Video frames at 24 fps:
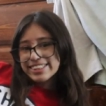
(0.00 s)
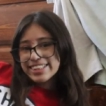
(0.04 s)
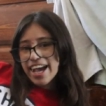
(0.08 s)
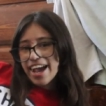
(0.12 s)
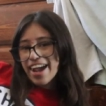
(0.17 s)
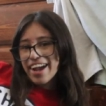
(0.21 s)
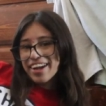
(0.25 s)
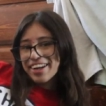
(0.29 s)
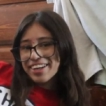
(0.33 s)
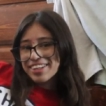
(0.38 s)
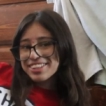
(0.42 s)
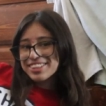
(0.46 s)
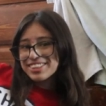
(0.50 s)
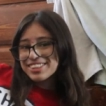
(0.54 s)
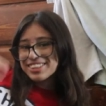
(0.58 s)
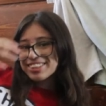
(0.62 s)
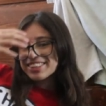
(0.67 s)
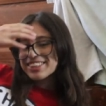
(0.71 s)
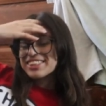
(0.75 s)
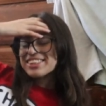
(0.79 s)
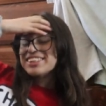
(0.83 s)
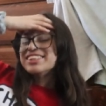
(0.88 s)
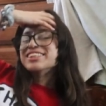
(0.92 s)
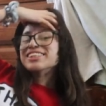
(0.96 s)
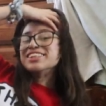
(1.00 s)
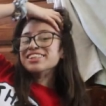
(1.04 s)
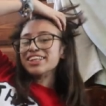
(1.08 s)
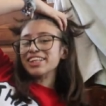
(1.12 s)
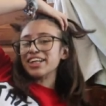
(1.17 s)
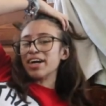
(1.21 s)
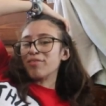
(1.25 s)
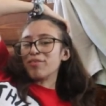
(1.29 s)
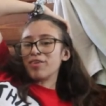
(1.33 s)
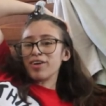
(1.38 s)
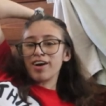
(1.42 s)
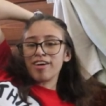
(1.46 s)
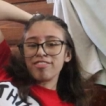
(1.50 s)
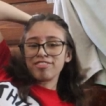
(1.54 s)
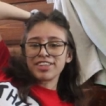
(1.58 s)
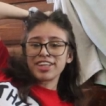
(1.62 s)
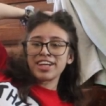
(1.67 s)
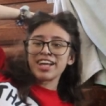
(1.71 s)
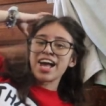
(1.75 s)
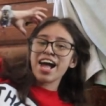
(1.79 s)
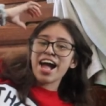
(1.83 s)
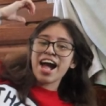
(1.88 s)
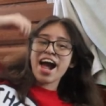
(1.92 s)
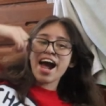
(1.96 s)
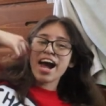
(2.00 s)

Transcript: Hey, you come here often?